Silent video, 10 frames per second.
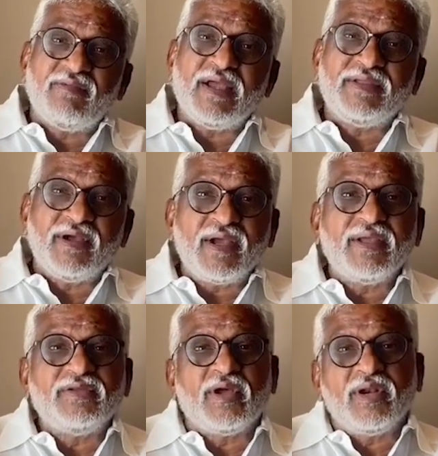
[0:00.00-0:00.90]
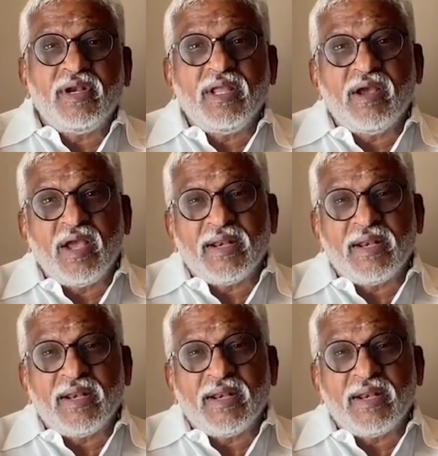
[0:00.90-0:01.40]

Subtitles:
Vizag is already